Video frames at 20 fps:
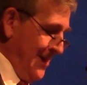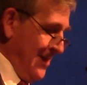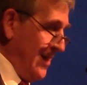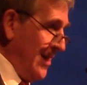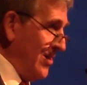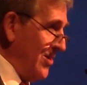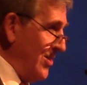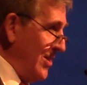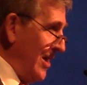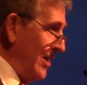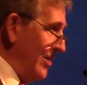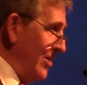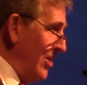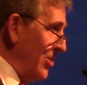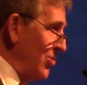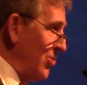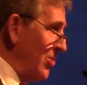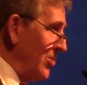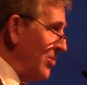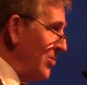as
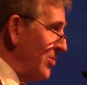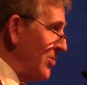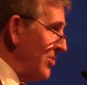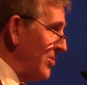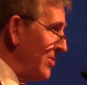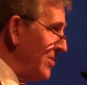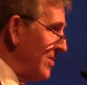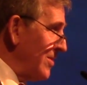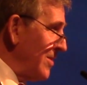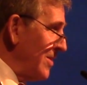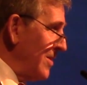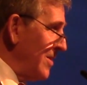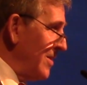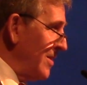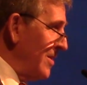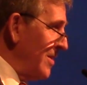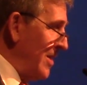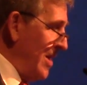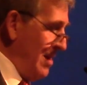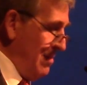technicians
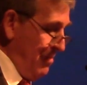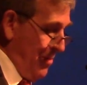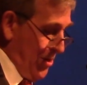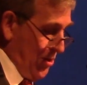and